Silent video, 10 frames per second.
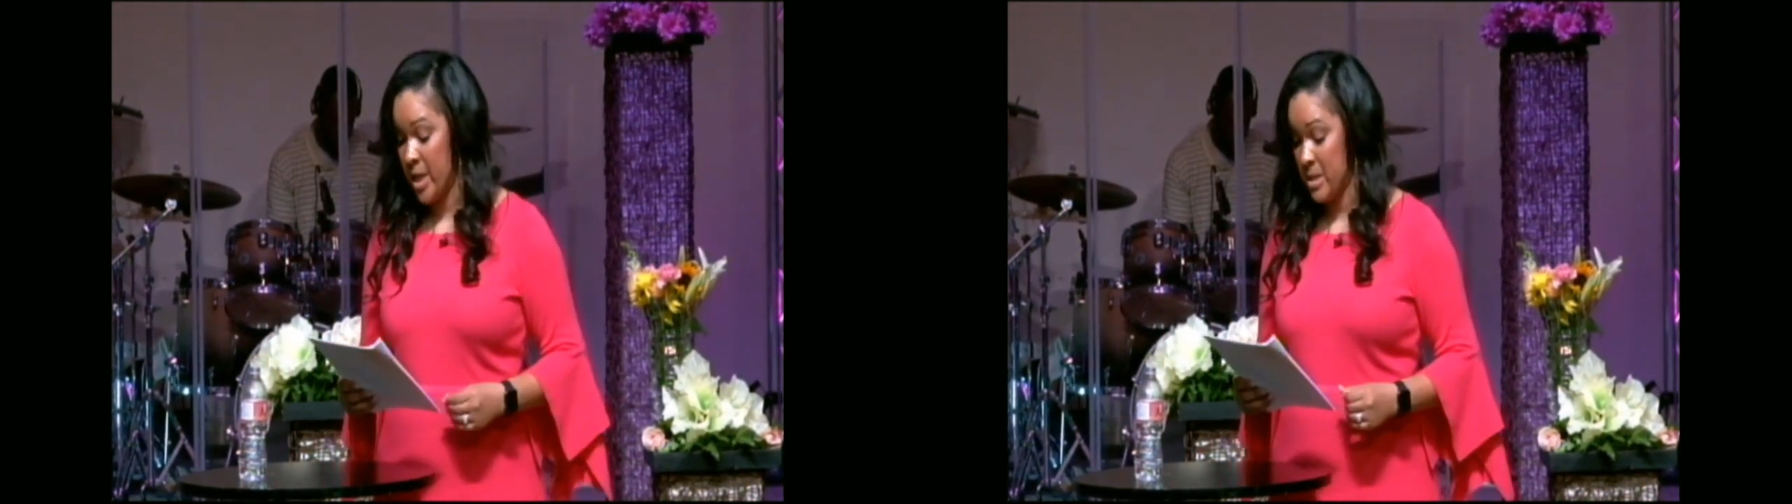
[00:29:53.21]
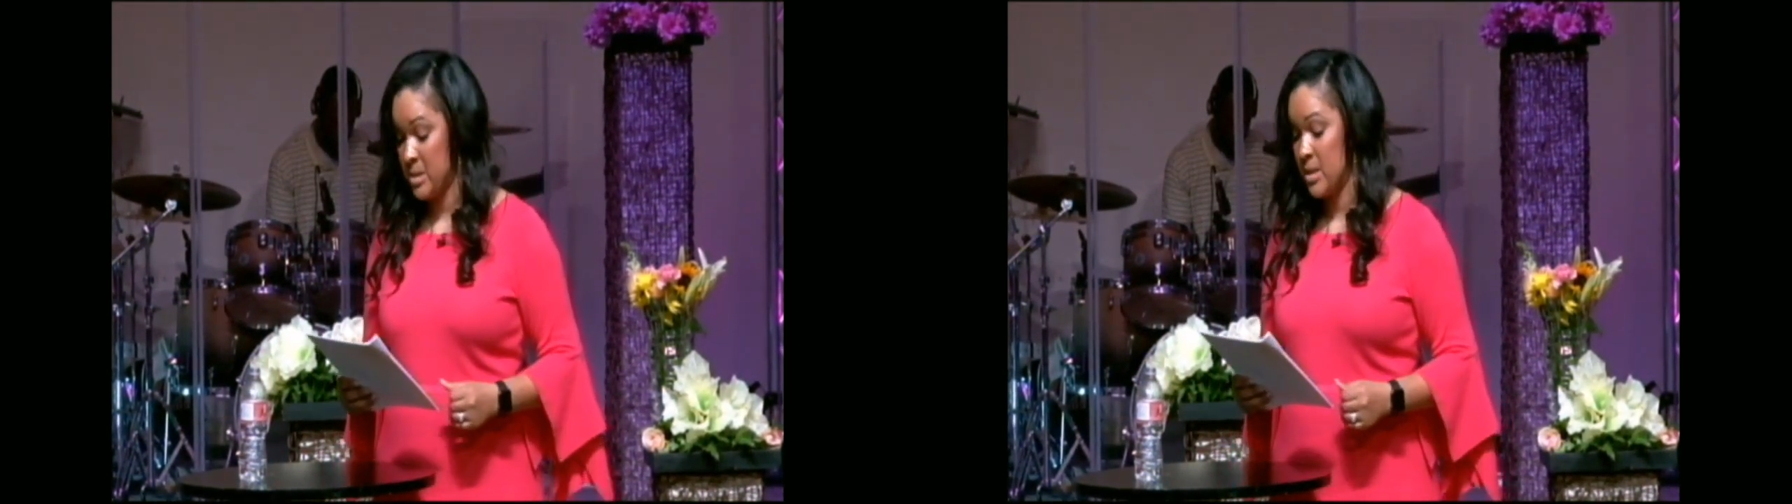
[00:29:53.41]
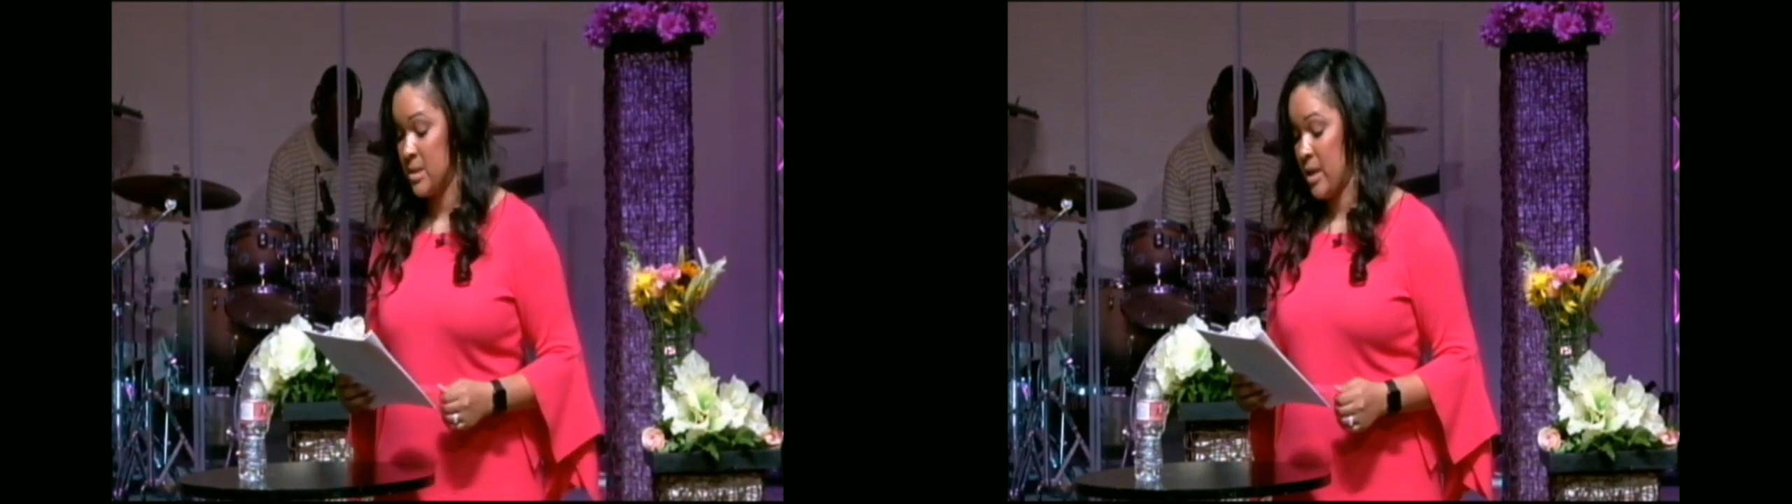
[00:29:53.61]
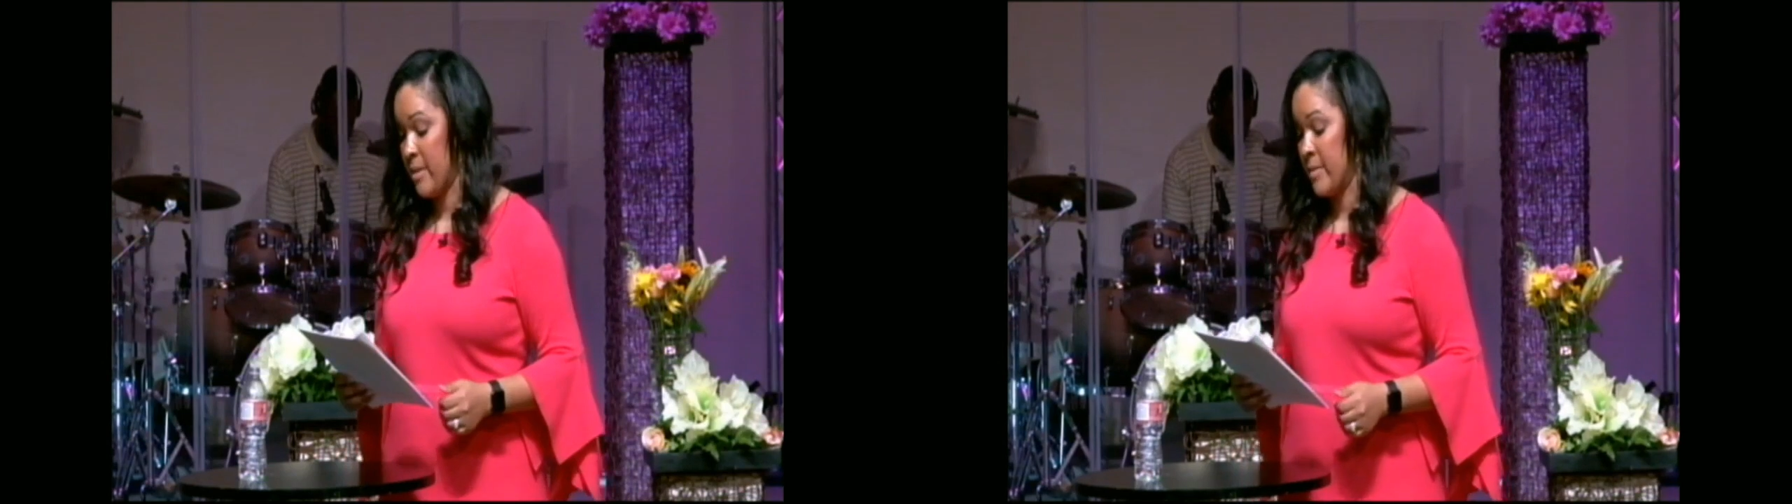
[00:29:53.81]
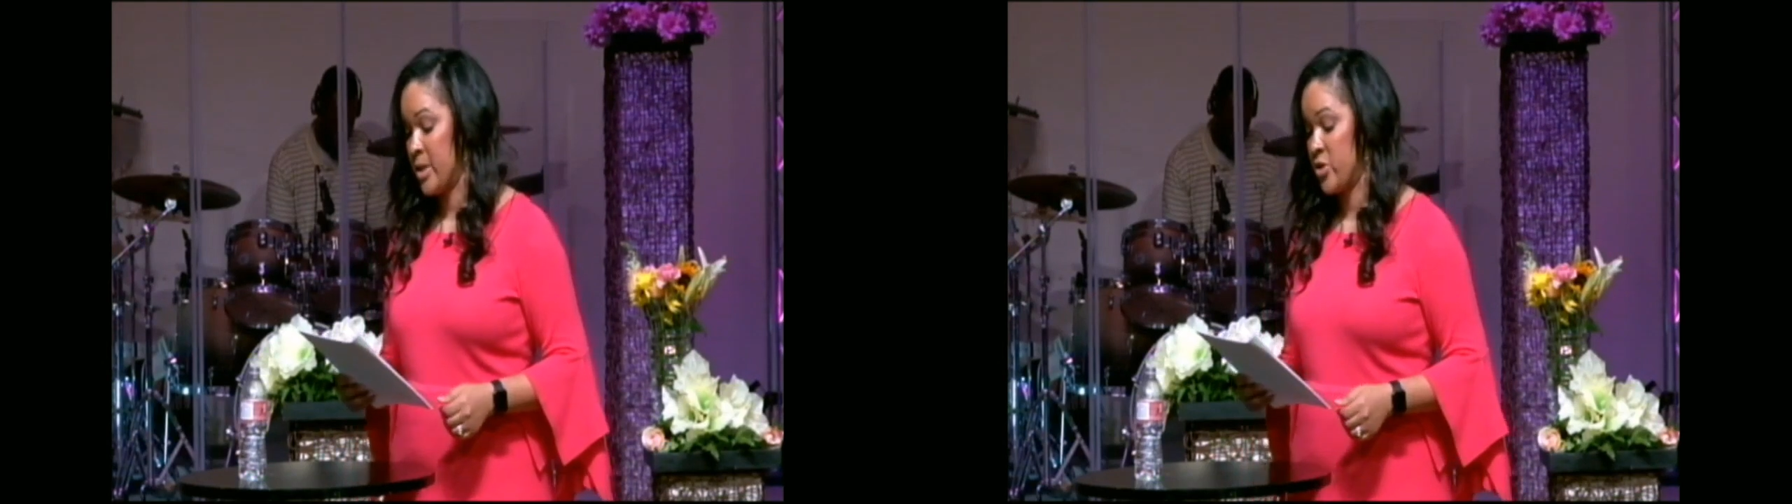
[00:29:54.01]
the same
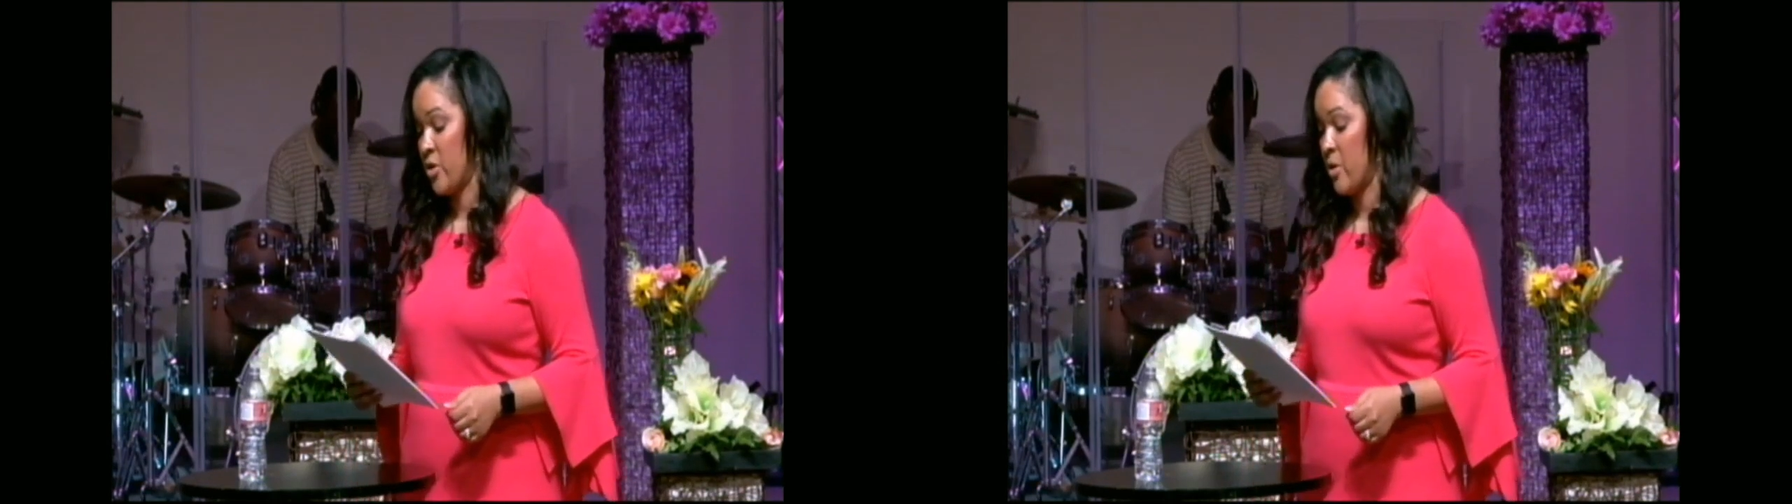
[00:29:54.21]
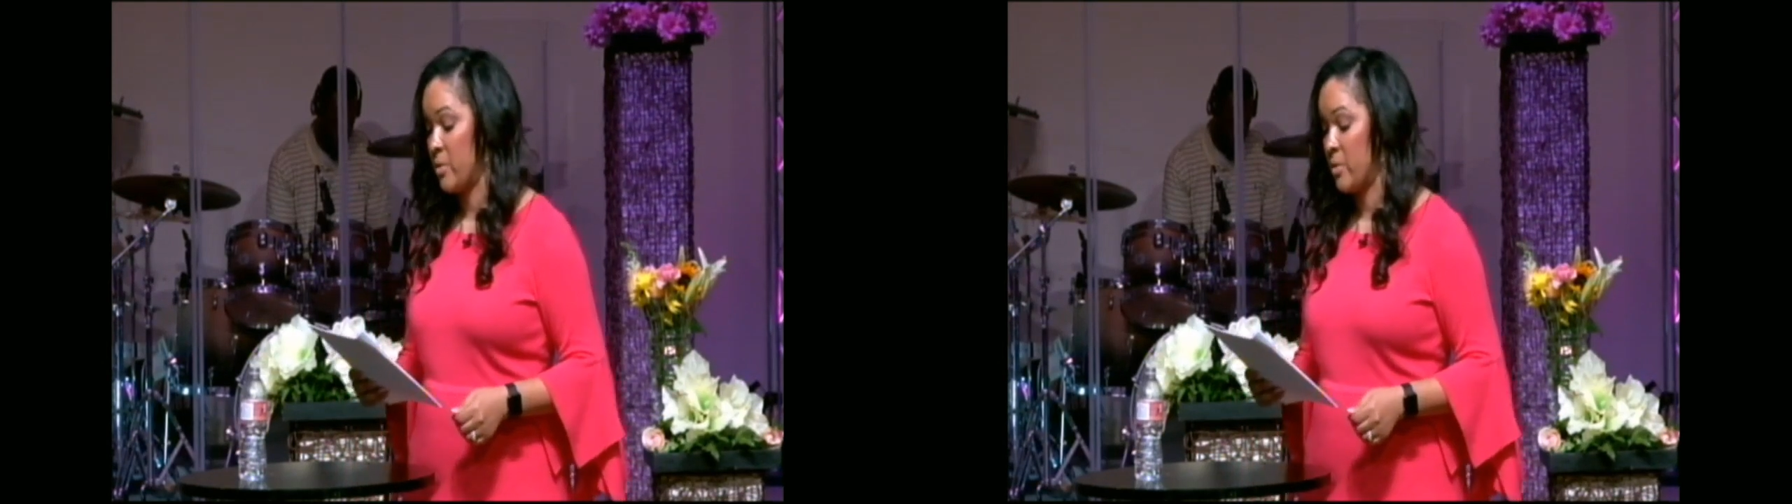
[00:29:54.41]
as your own